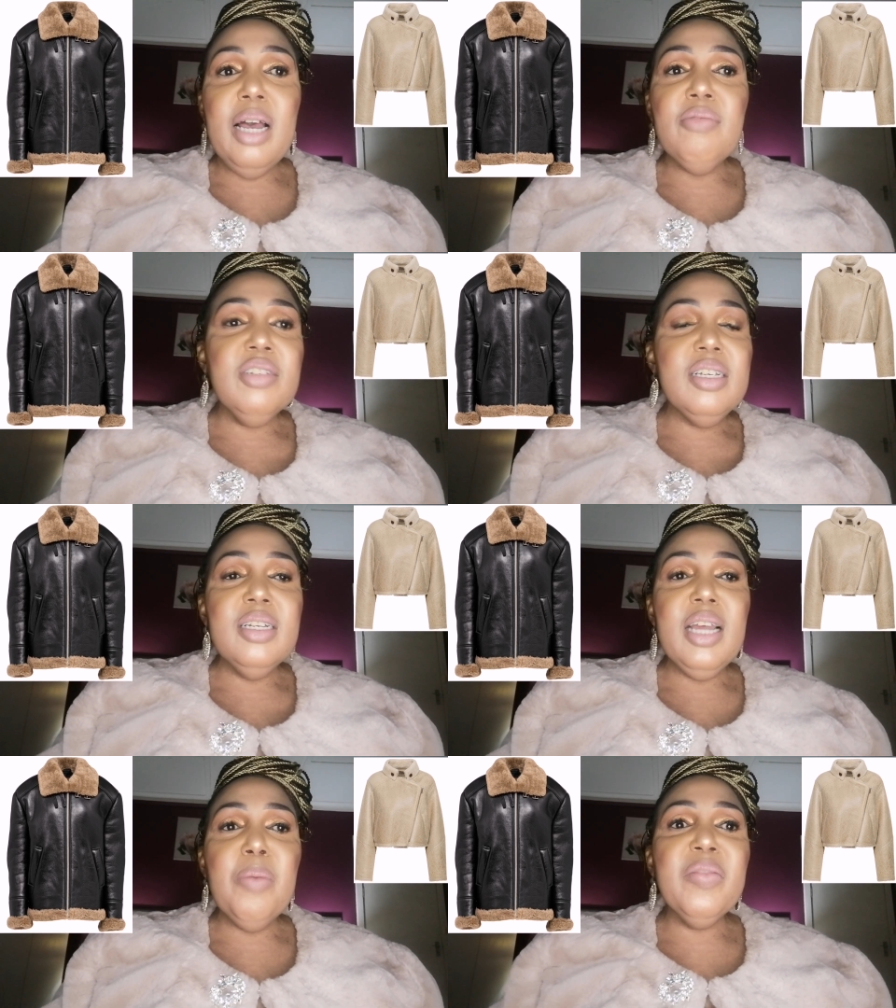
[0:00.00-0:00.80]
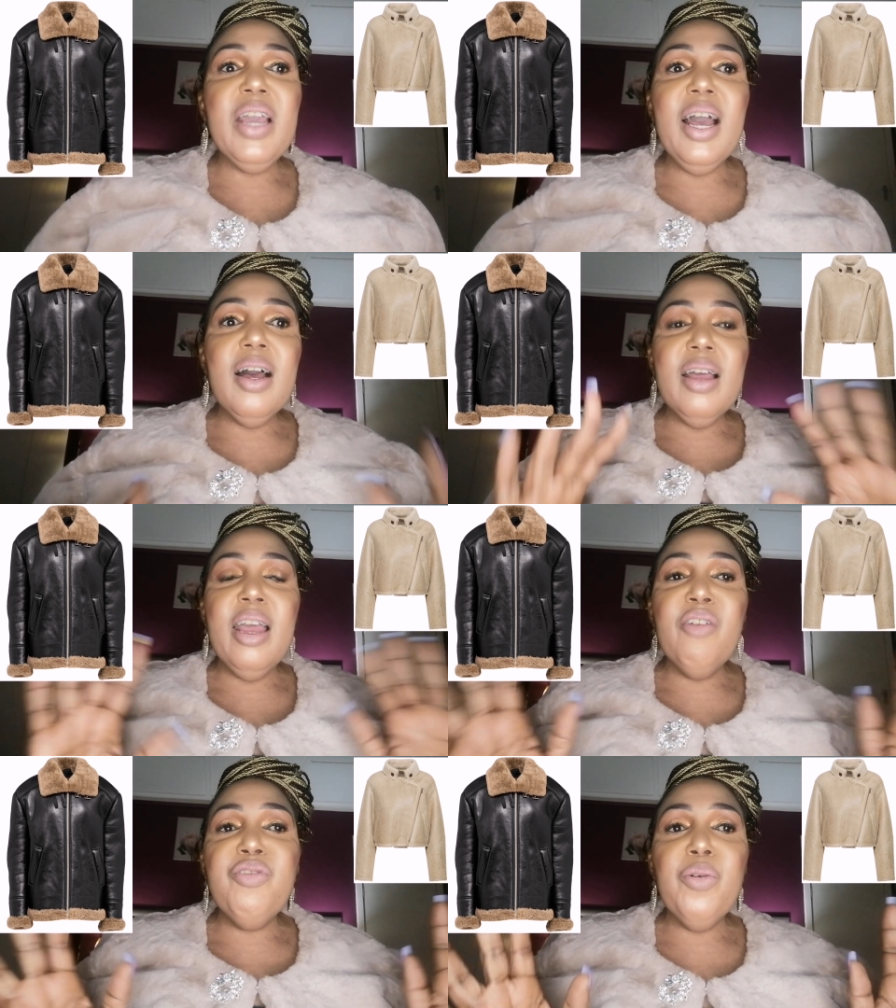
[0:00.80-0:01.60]
I've seen them. They are
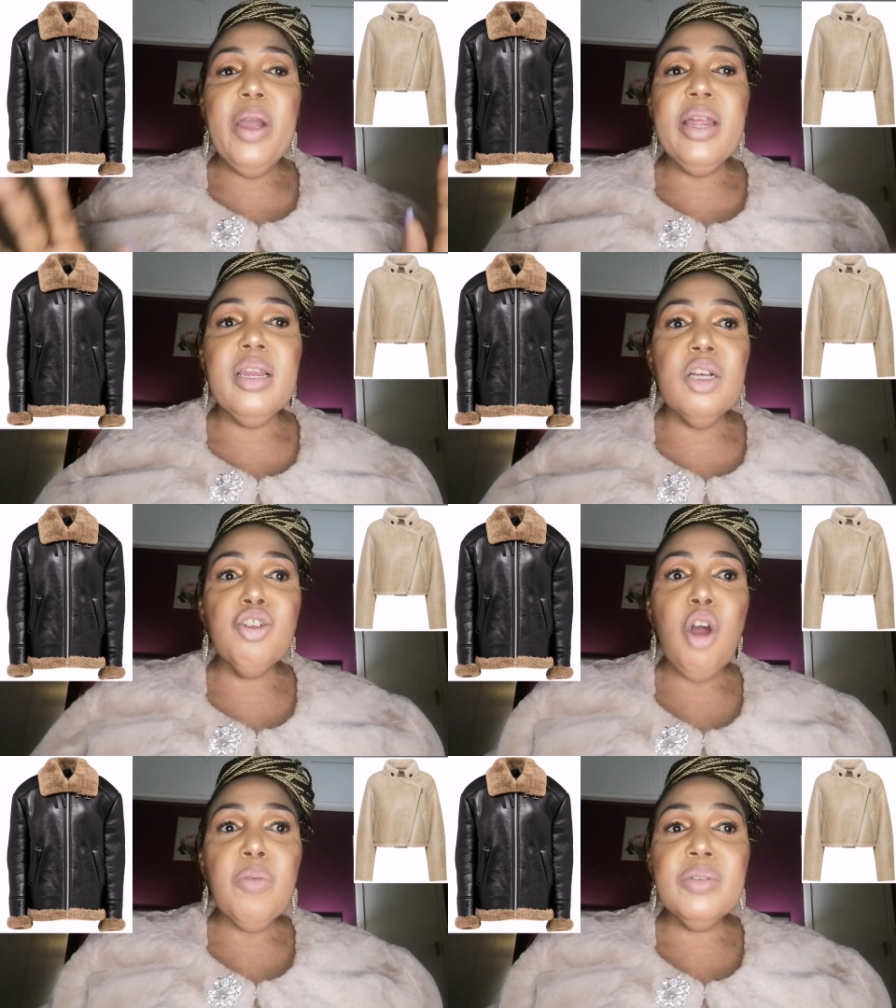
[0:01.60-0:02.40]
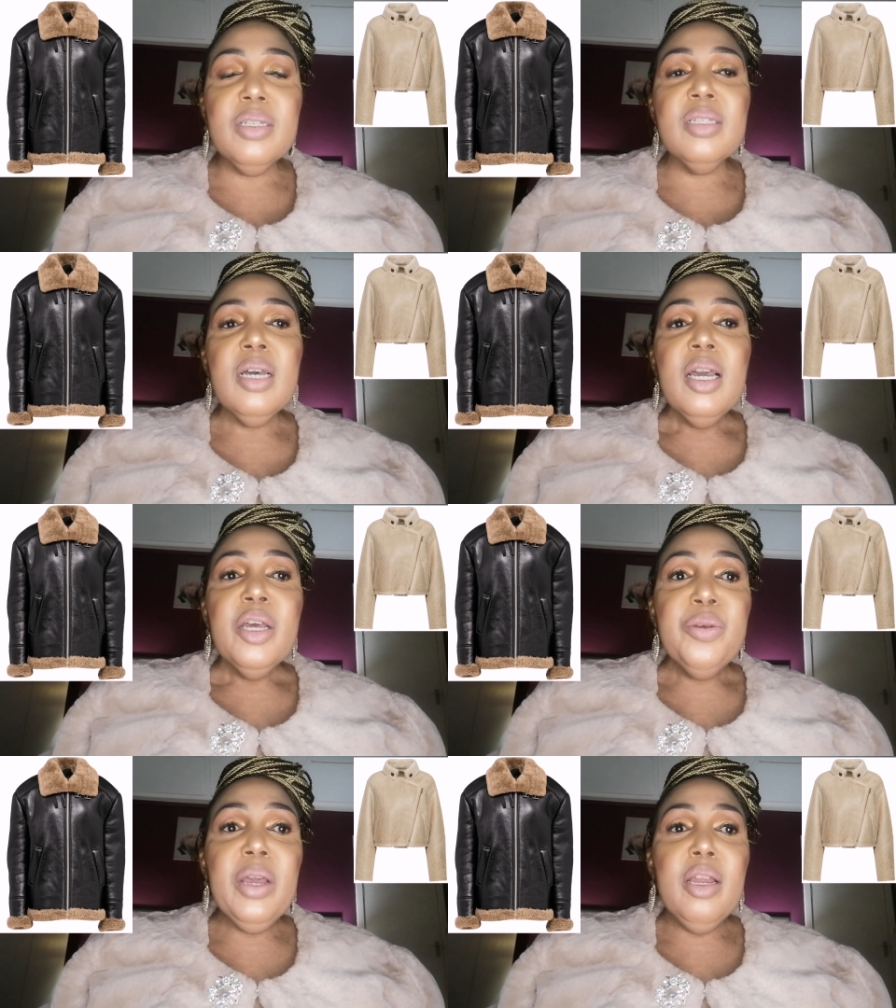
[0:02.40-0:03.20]
everywhere in the shops.
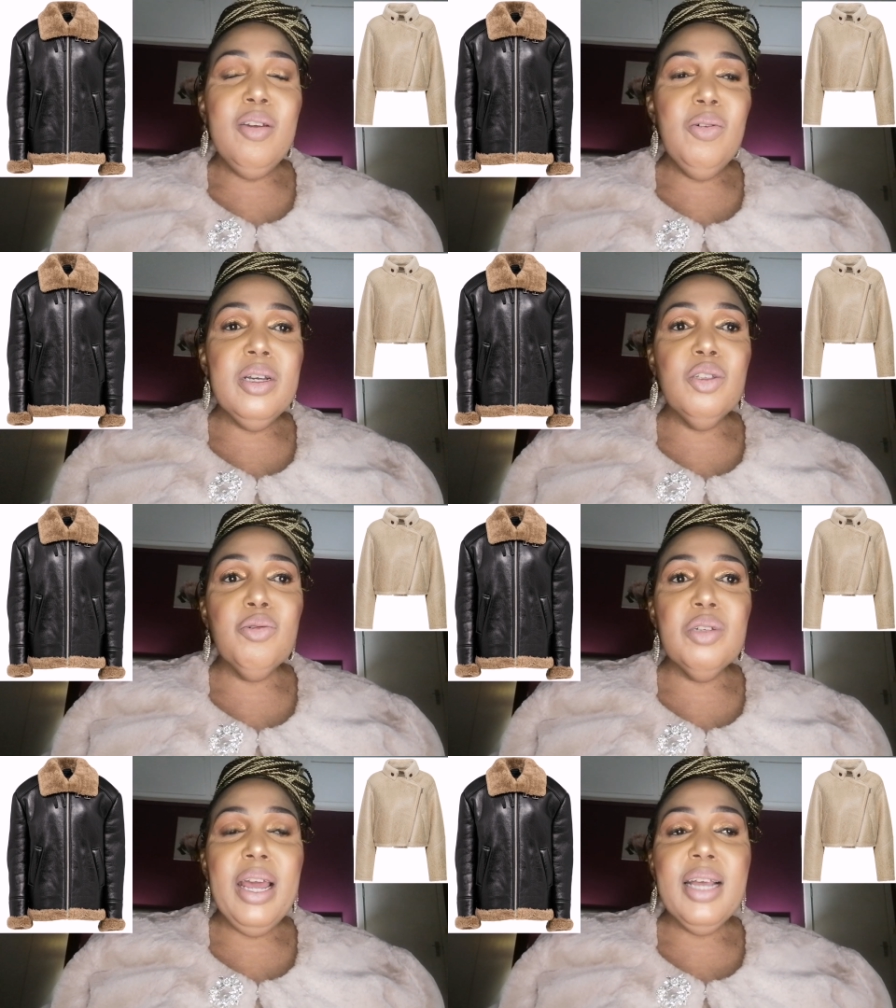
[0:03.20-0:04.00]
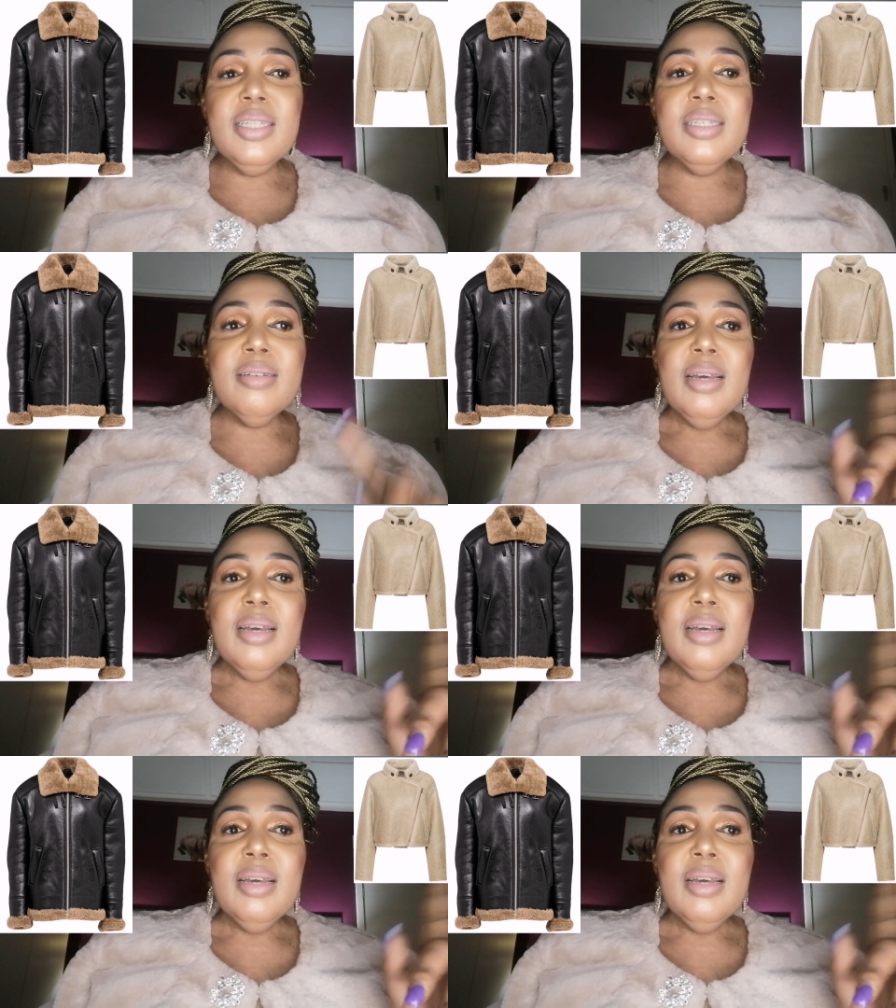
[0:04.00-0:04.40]
You can look into that.